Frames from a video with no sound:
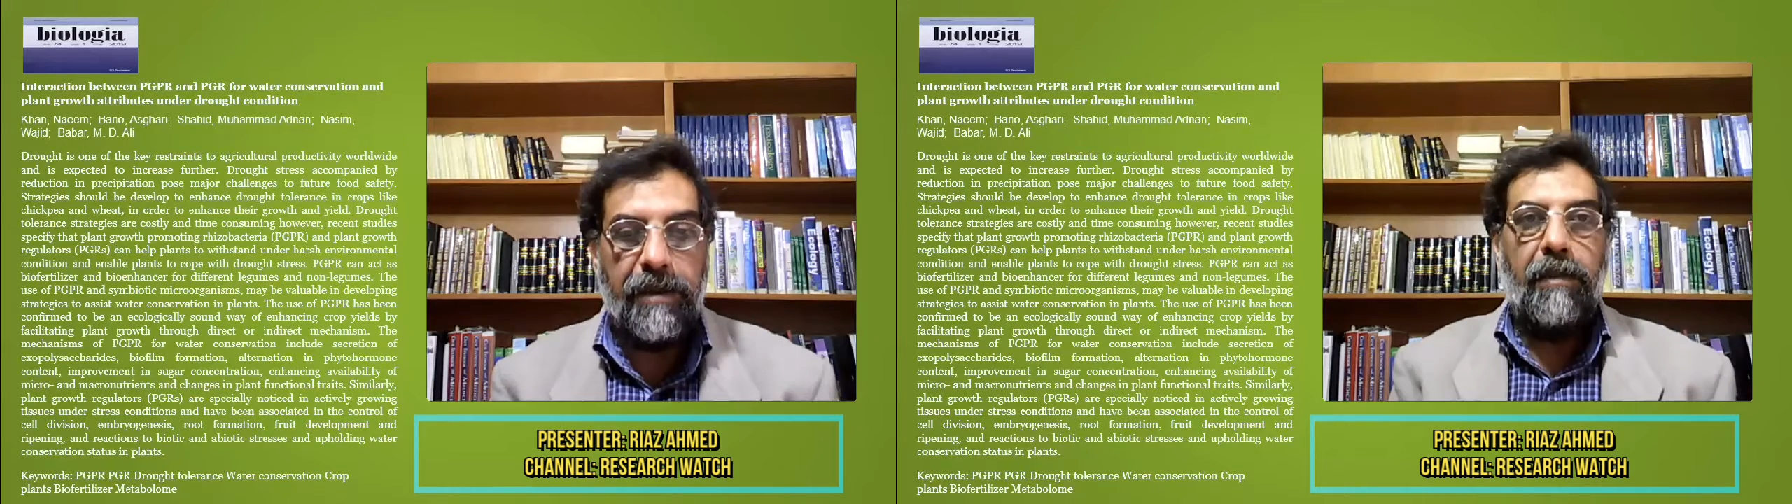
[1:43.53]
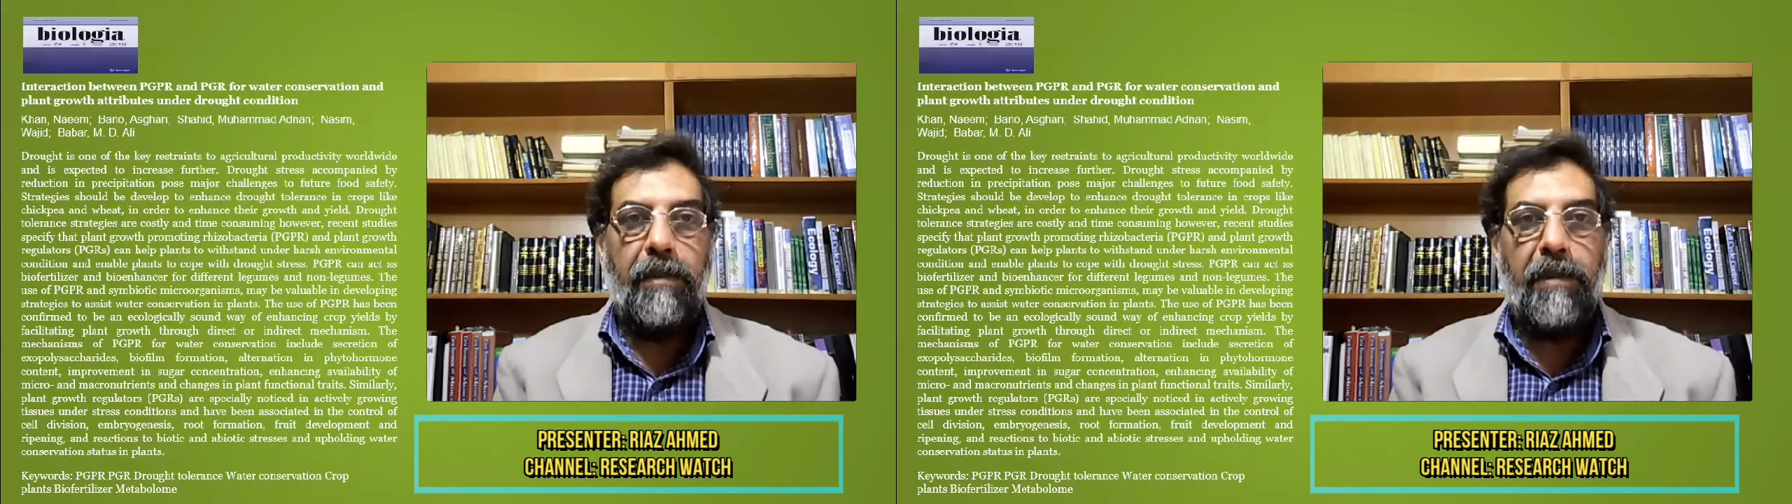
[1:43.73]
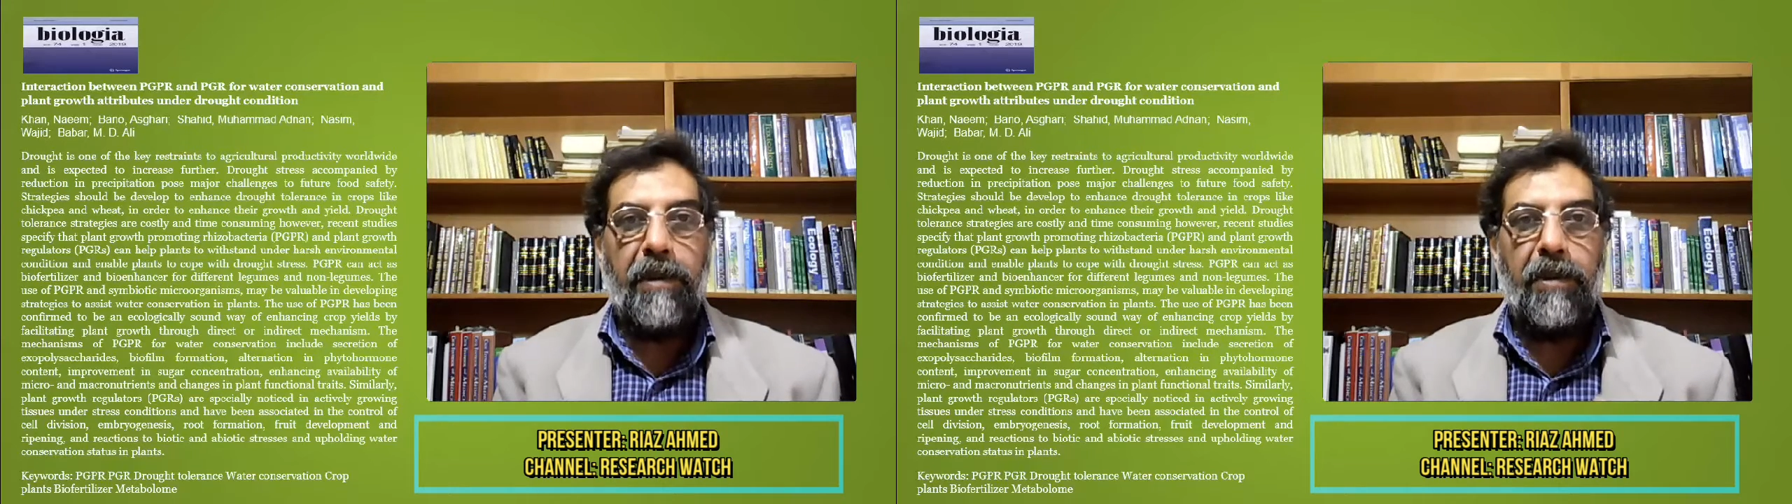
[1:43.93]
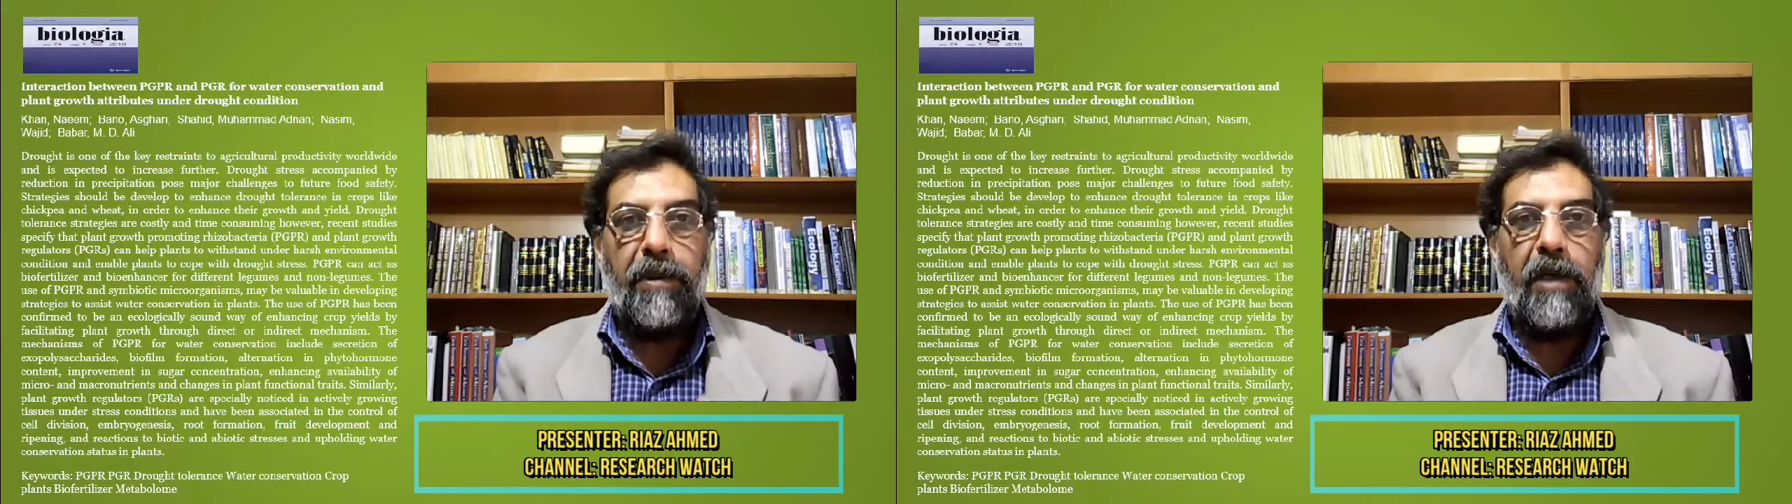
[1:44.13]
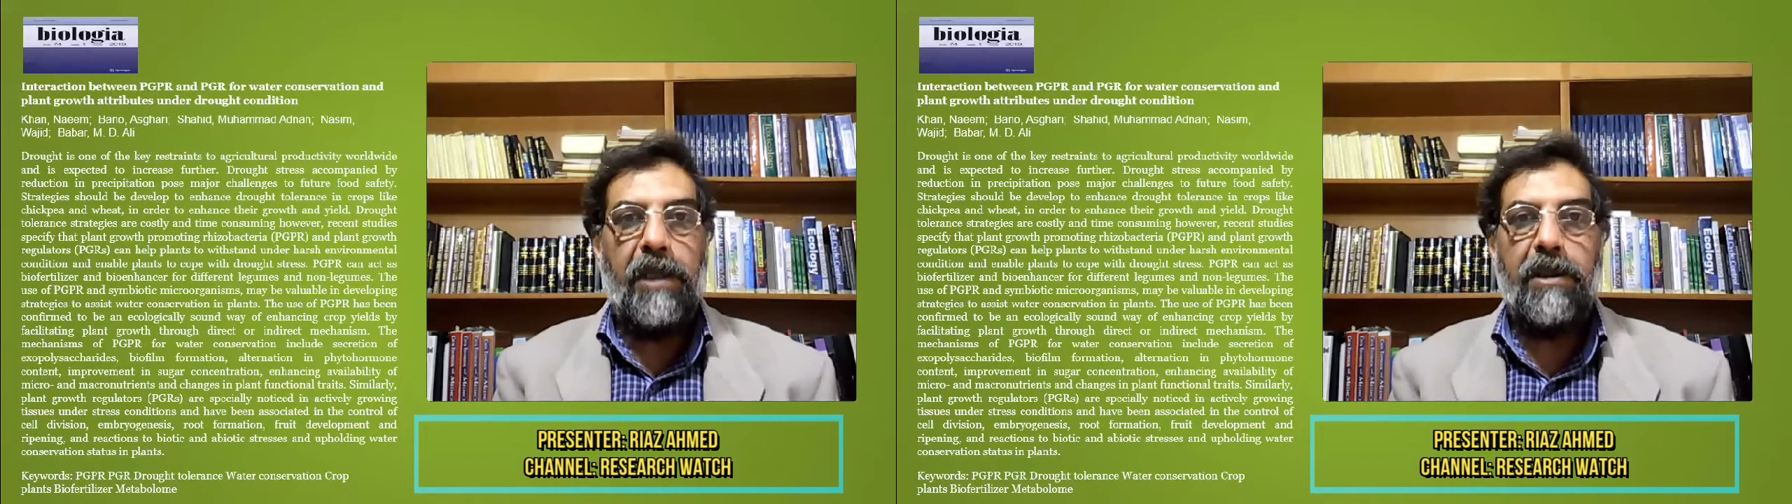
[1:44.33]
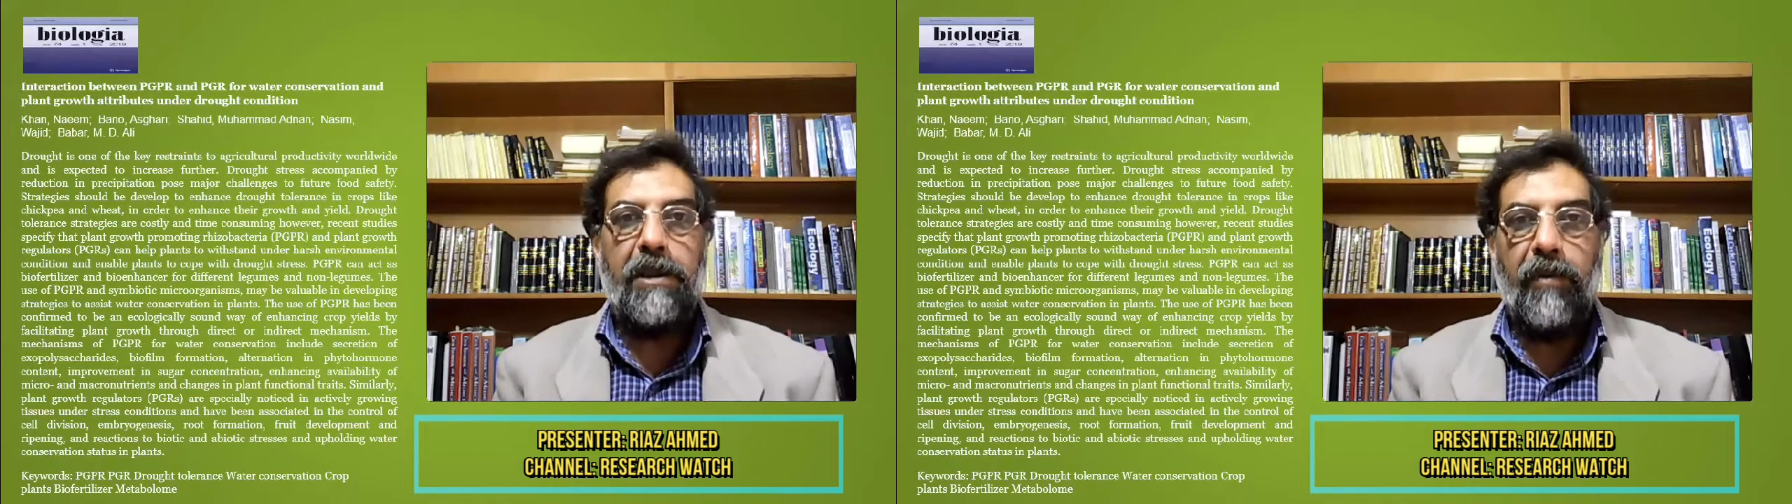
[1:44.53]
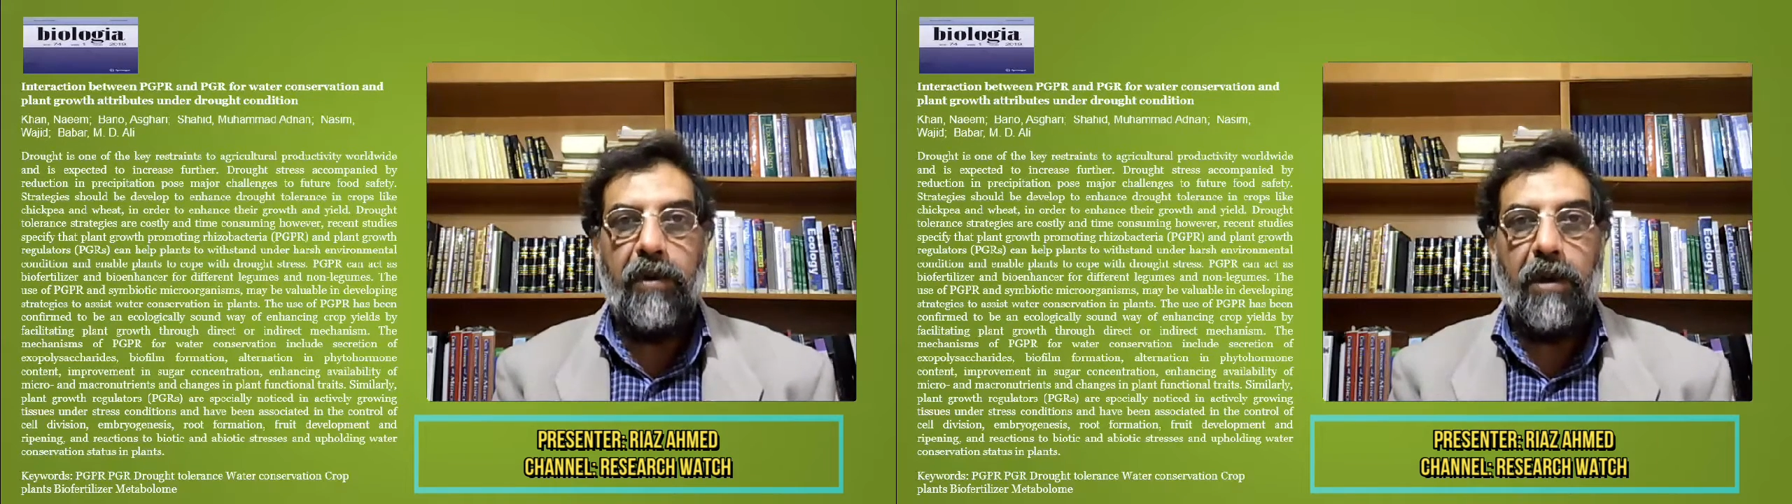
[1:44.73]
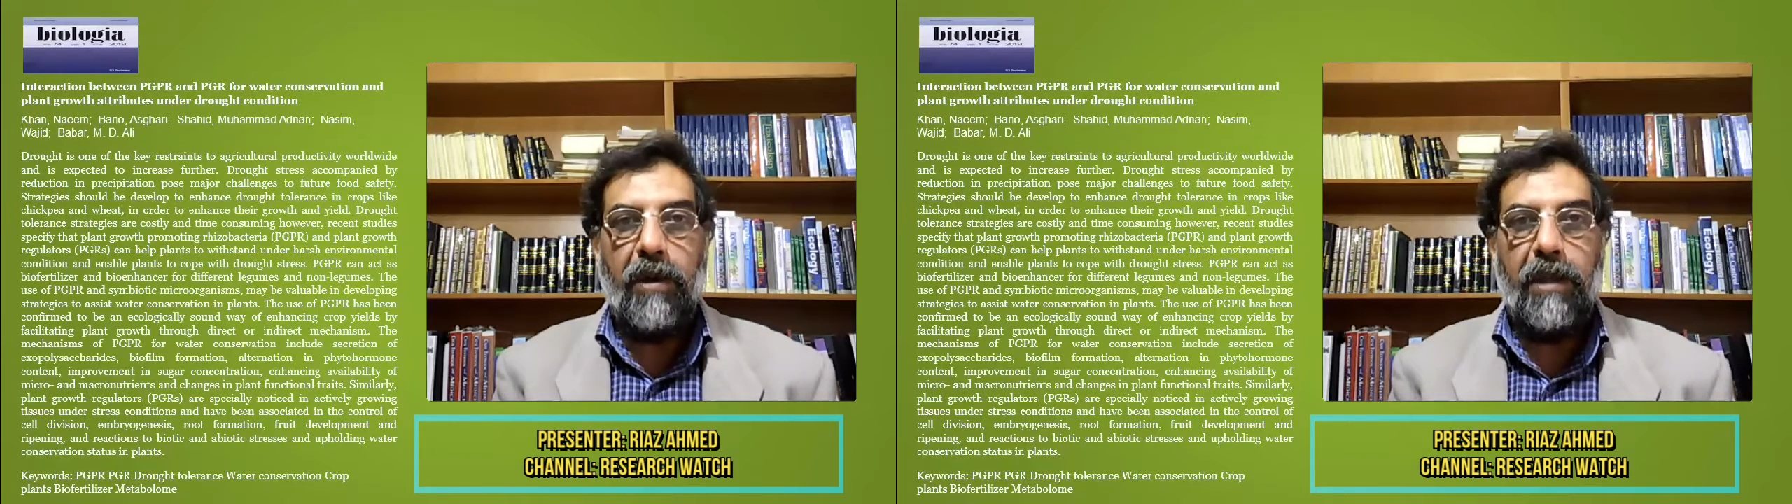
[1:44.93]
The paper provides the
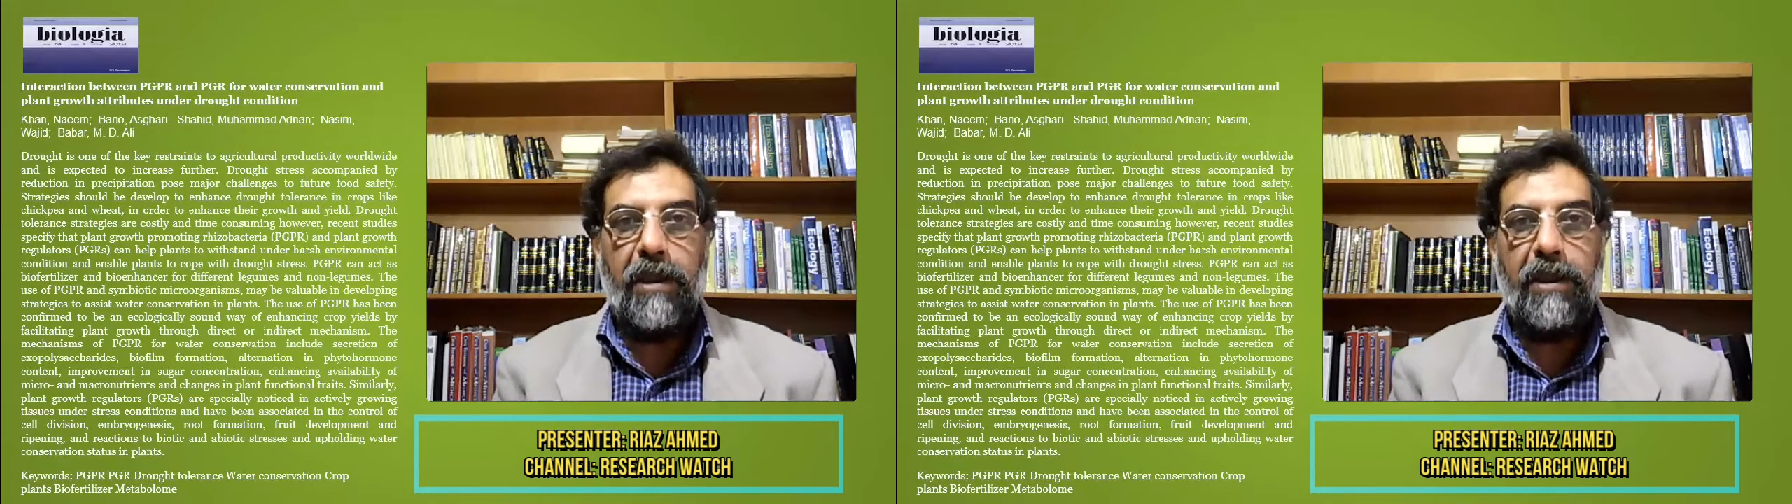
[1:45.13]
view about